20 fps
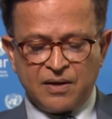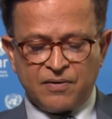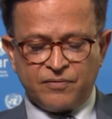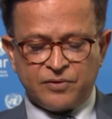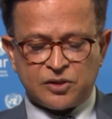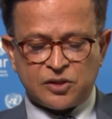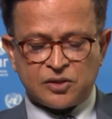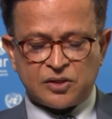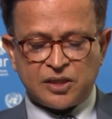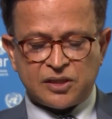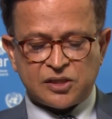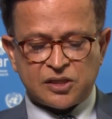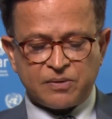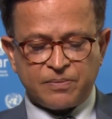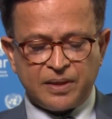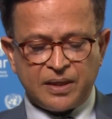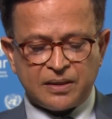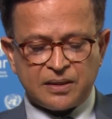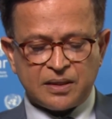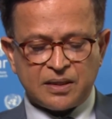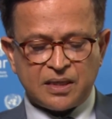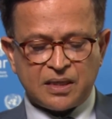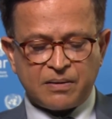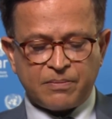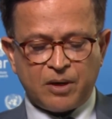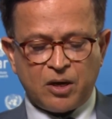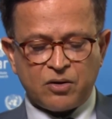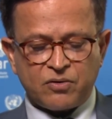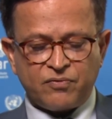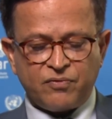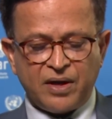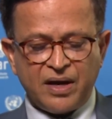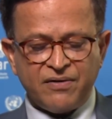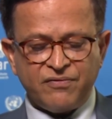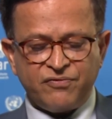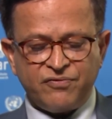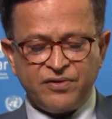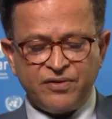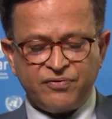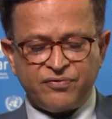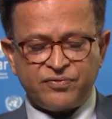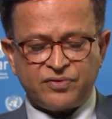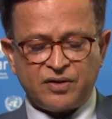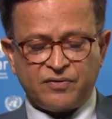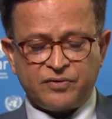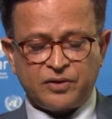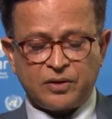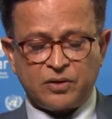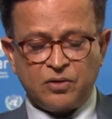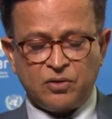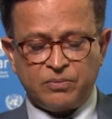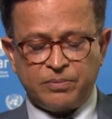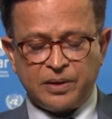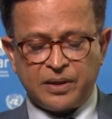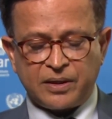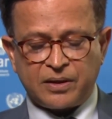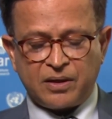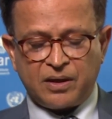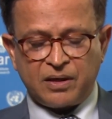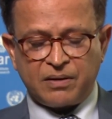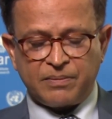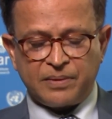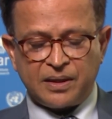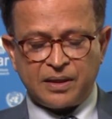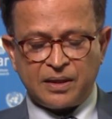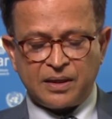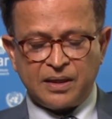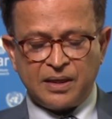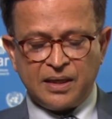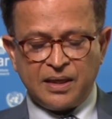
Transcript: which is estimated at about 1/5 of the global economy,